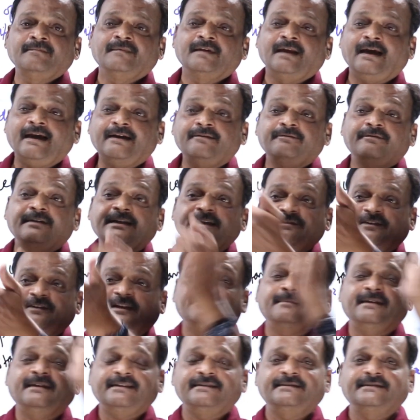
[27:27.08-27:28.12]
and
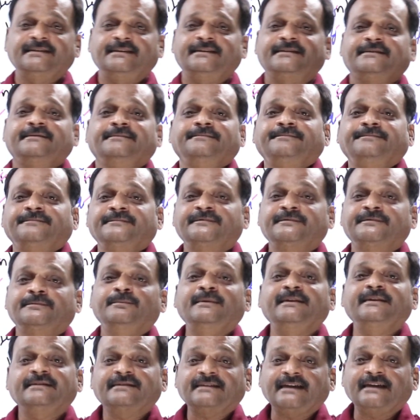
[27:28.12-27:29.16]
verify my result.
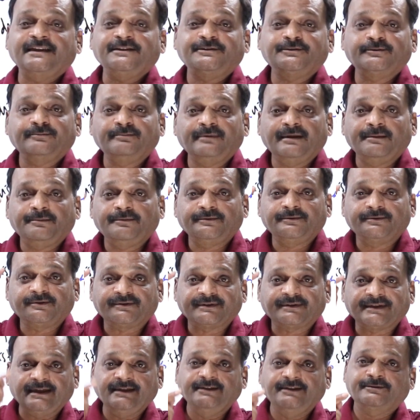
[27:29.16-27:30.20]
Means I should be able to
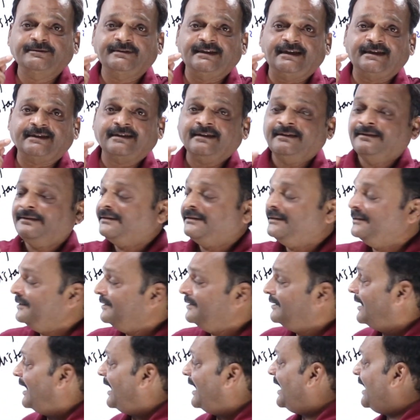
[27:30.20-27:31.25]
tell you that
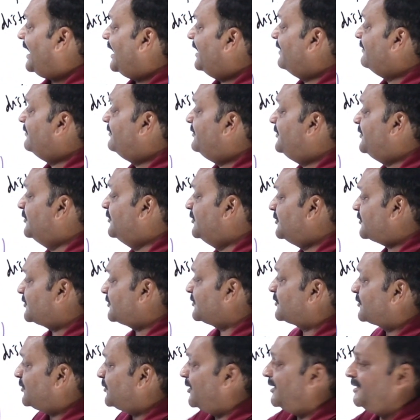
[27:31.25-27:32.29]
I have used
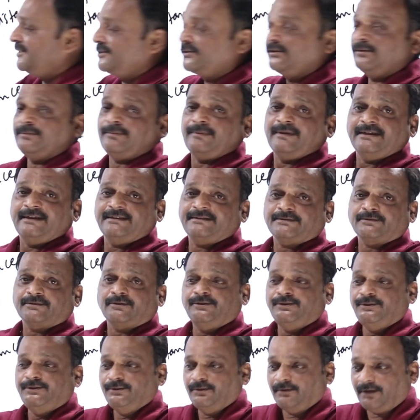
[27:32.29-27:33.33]
so and so planes, so
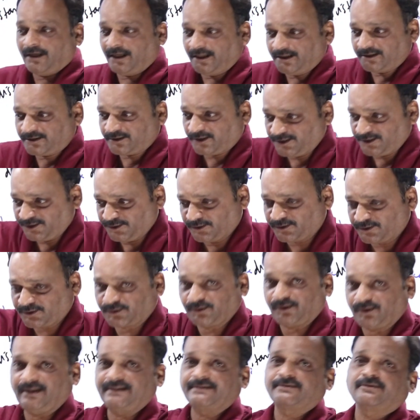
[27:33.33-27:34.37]
you also use
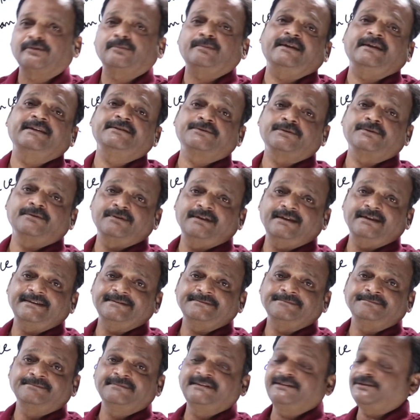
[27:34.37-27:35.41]
so and so planes only.
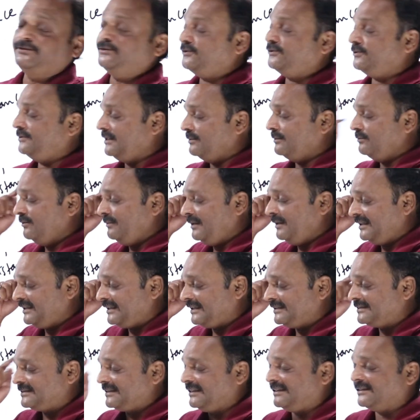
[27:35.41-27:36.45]
Means you should, the moment
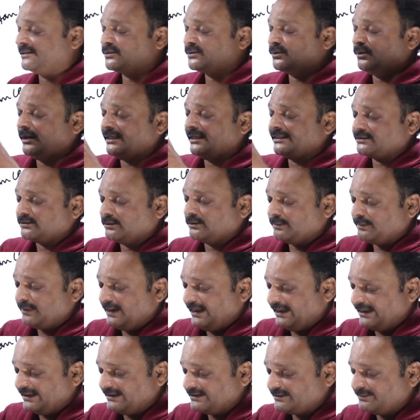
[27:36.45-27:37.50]
I say so and so
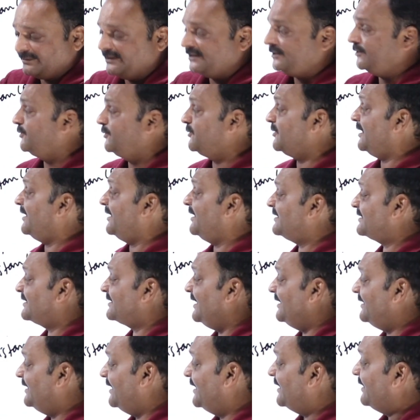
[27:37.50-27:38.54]
planes, means you should
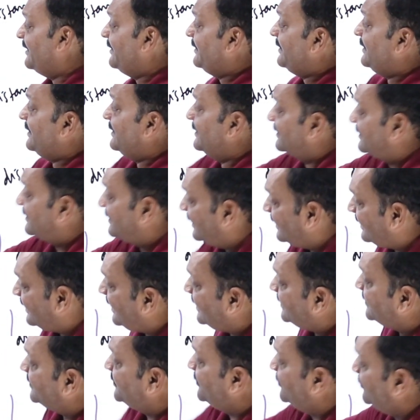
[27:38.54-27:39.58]
understand that sir
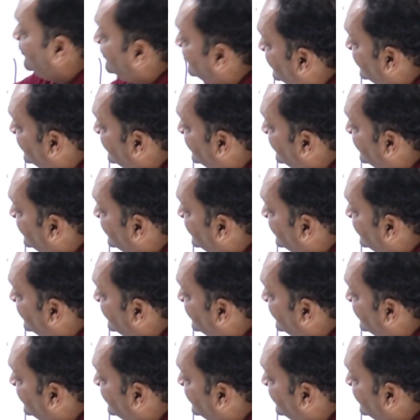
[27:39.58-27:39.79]
has used